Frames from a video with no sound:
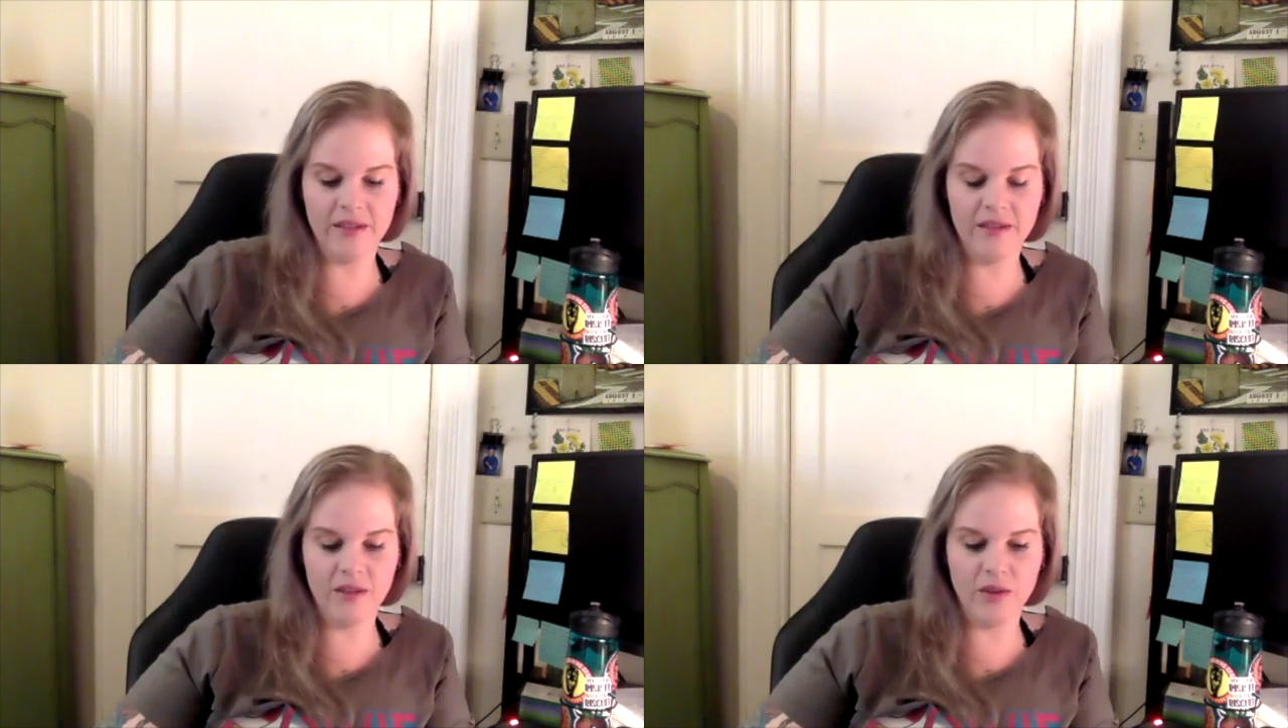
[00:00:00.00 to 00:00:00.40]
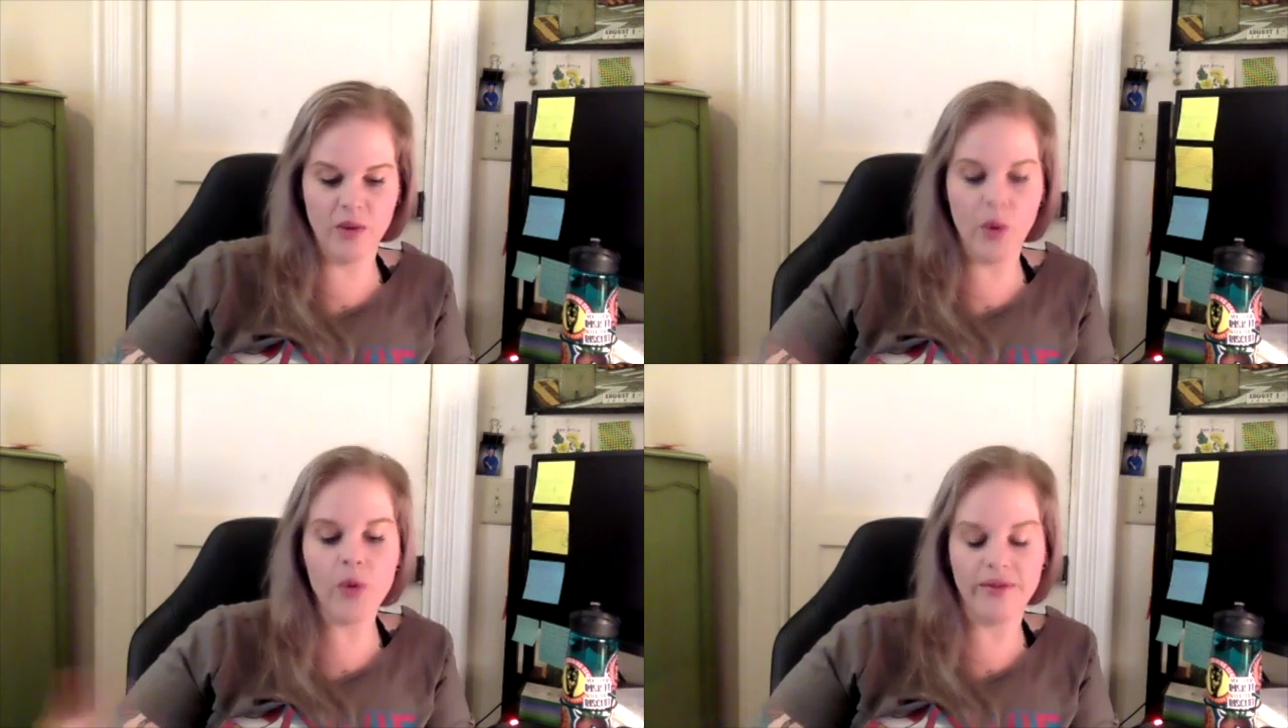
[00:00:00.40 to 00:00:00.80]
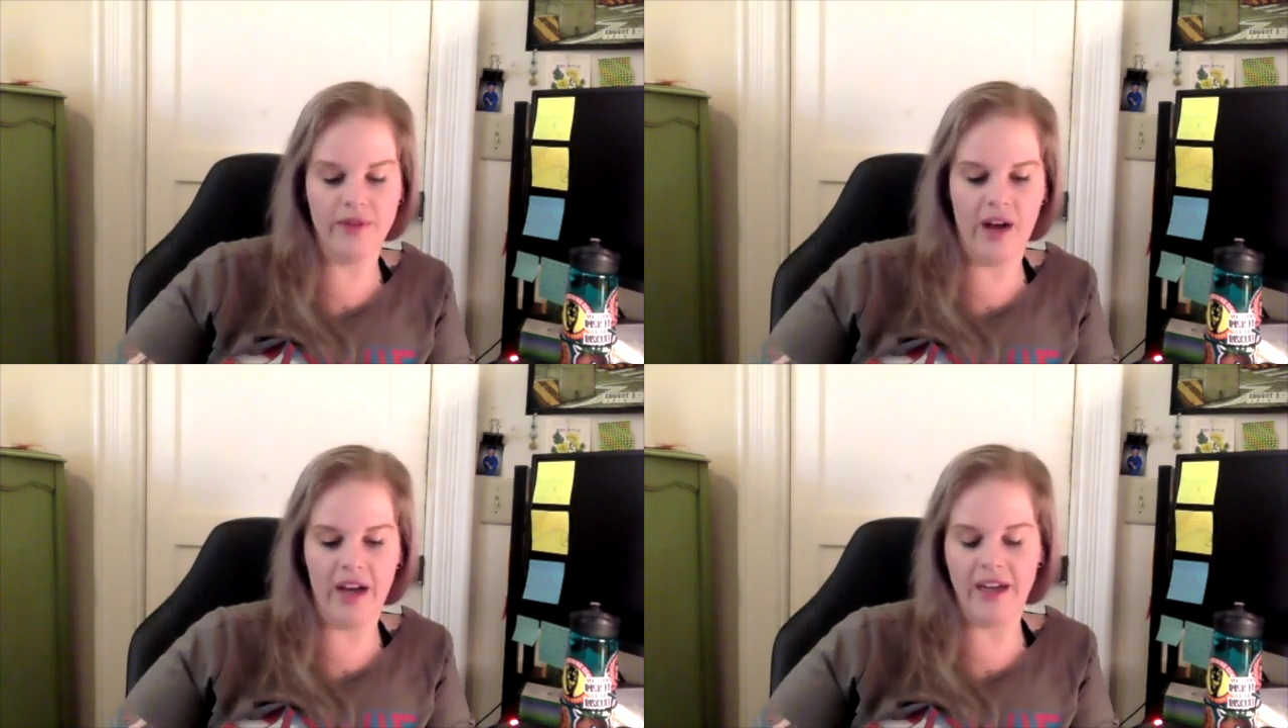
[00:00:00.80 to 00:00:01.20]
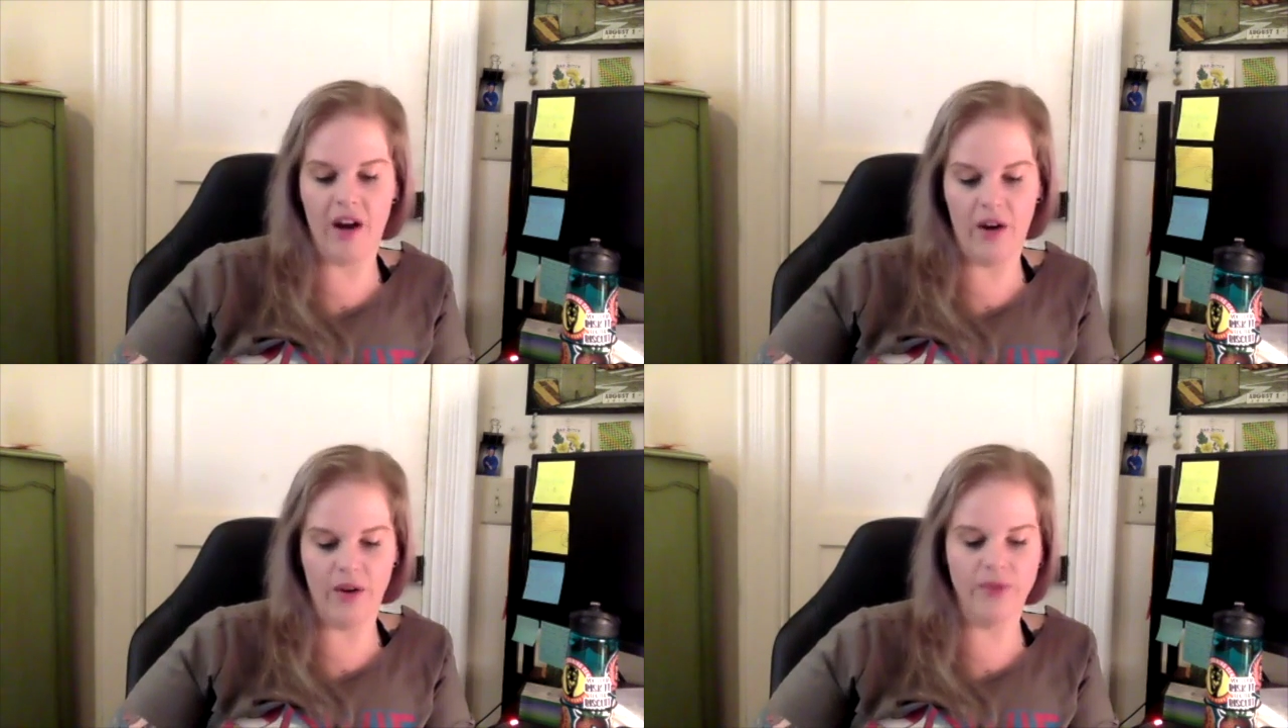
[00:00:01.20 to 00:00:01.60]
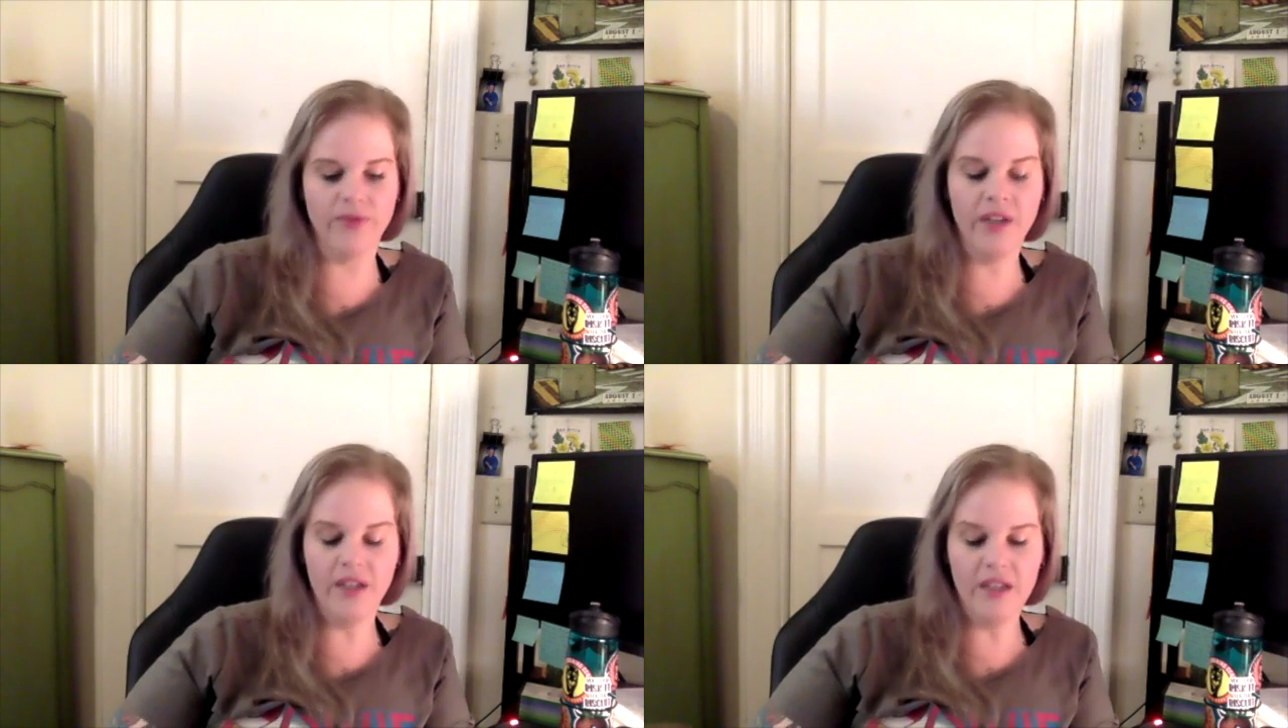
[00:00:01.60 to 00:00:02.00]
glorifying of
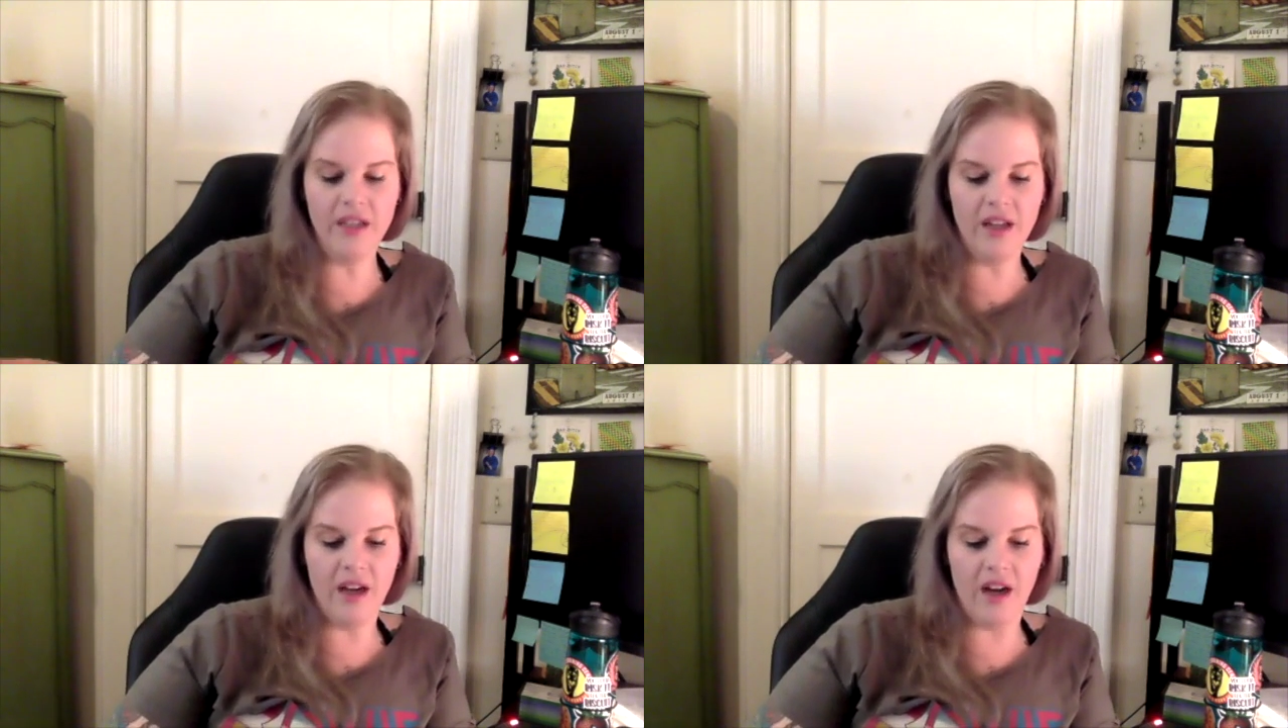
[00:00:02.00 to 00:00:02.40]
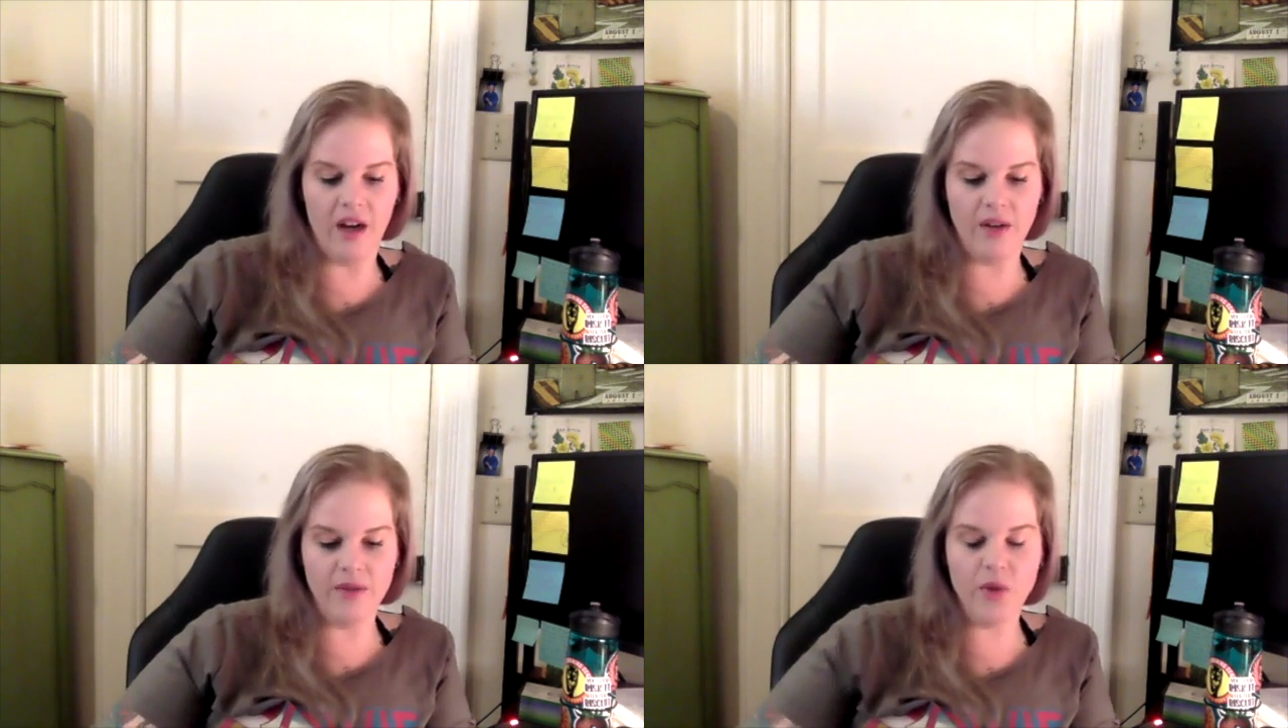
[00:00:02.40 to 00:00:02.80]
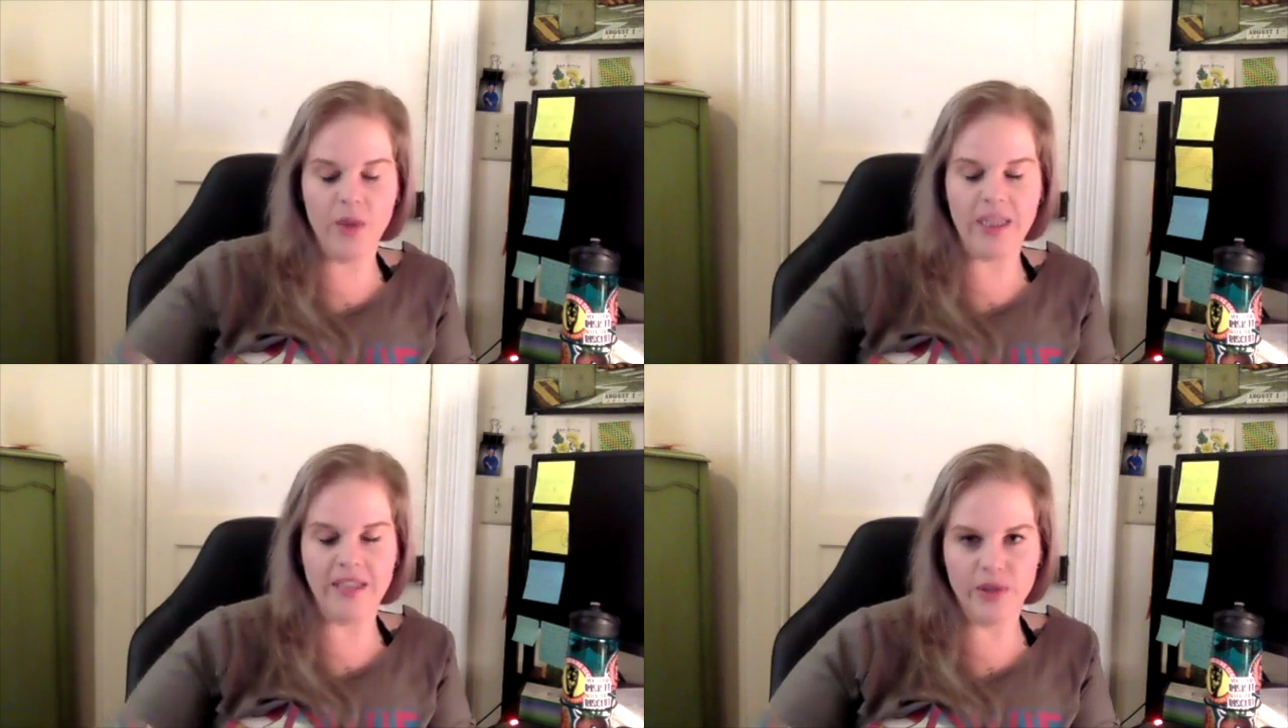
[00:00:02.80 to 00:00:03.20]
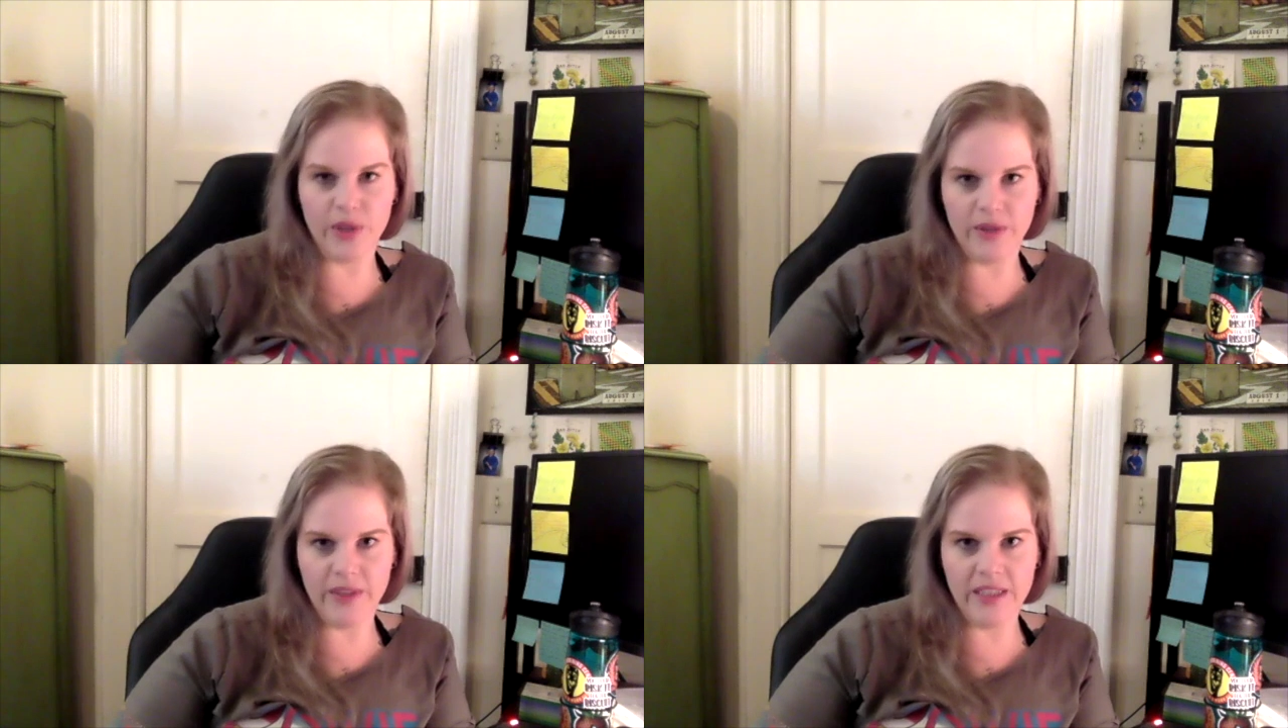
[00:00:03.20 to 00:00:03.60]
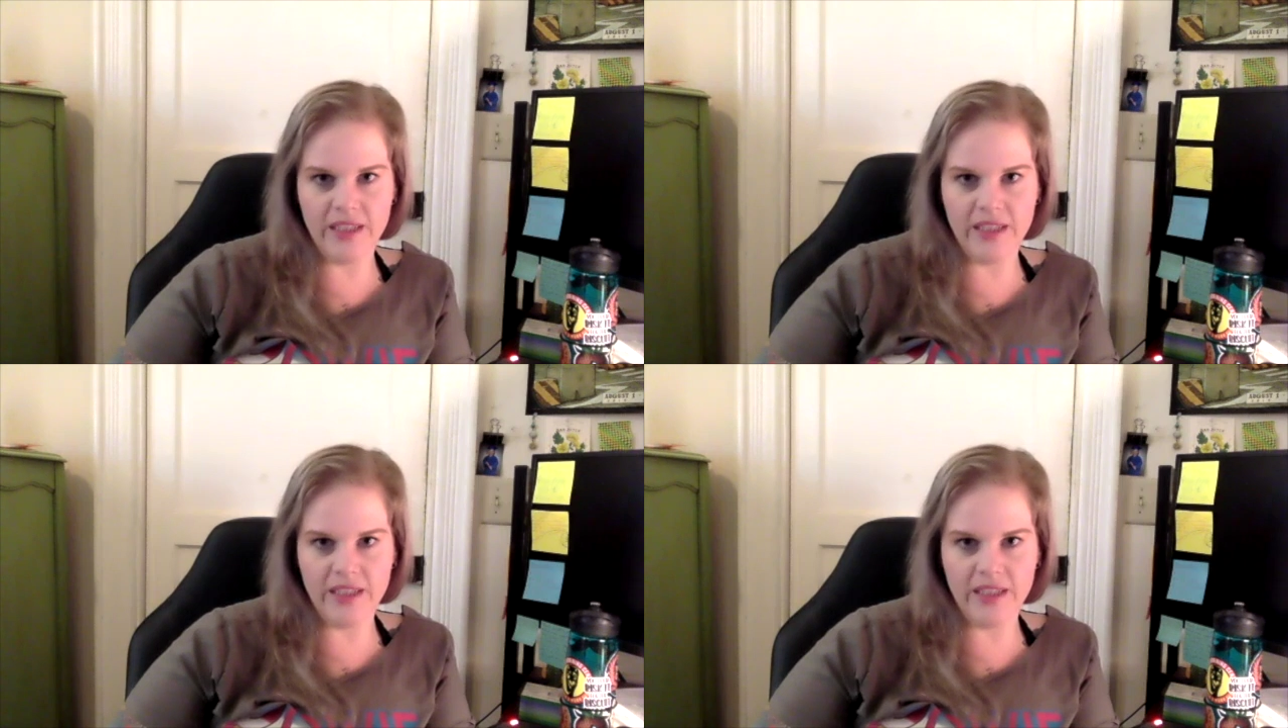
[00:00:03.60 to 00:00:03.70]
of joining the service,